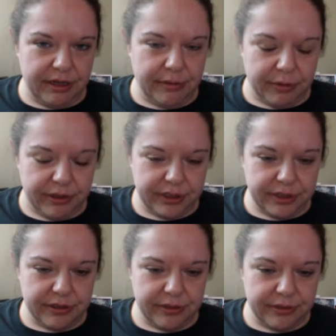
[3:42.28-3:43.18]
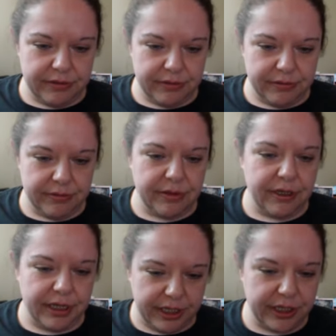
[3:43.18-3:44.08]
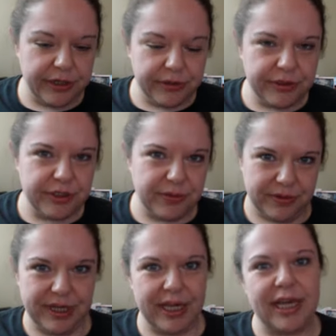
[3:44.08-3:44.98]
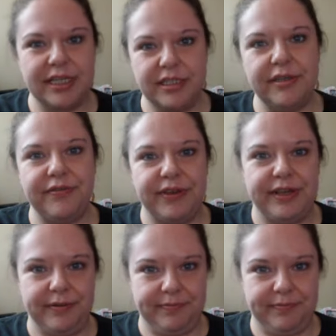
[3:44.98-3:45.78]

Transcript: I'm also a huge Rick Astley fan.